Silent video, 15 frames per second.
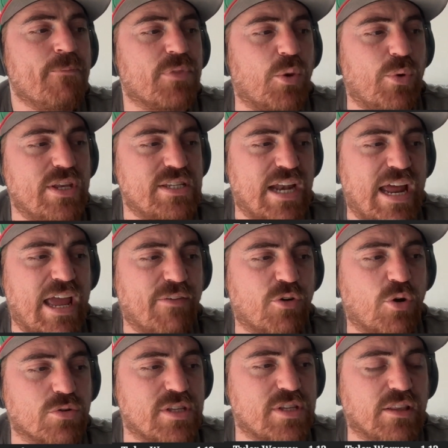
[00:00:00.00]
The reason I have
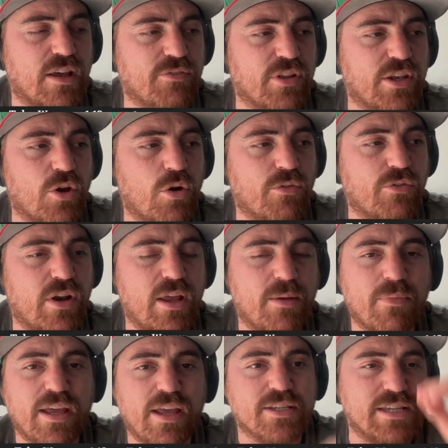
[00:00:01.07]
Colston Loveland over
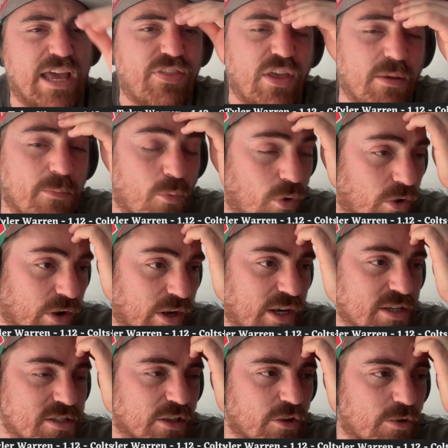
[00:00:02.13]
him is I think Warren
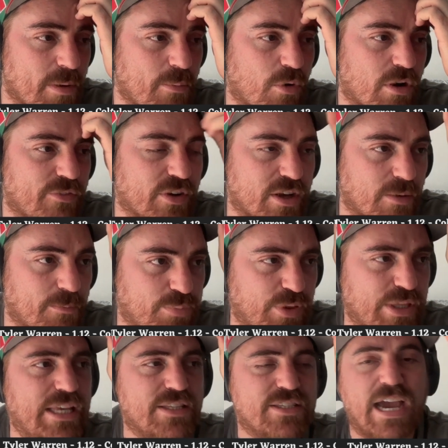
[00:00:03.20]
is a little bit more of a complete